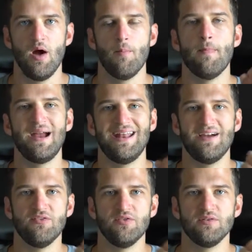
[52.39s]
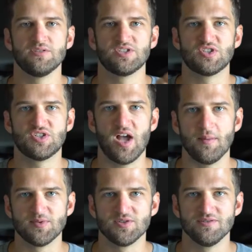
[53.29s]
might have
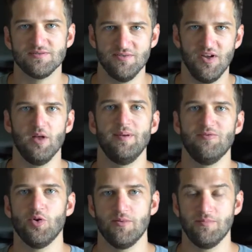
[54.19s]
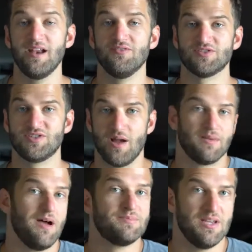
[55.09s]
stopped developing for it, might have
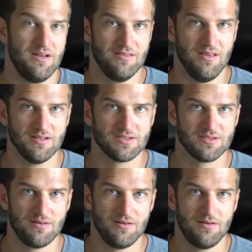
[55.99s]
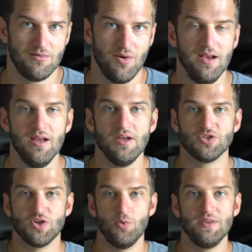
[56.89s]
stopped updating things. Right?
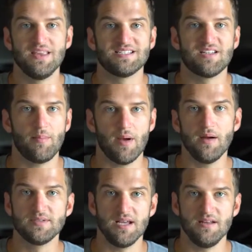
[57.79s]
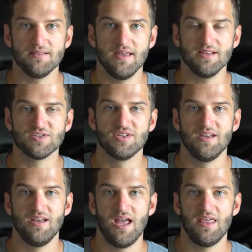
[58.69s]
So when they stop updating things,
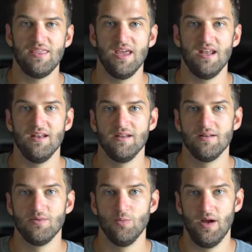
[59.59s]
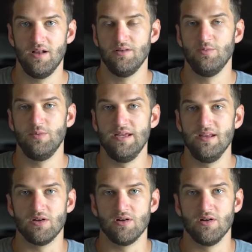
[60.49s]
then, well, we
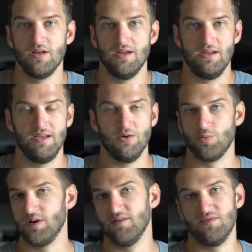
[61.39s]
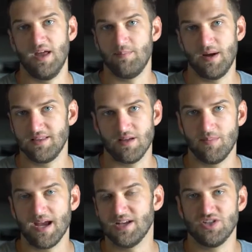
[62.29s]
either get rid of that Python
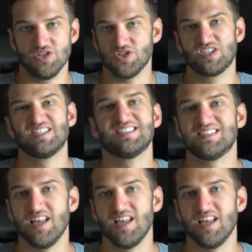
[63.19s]
package, it just sits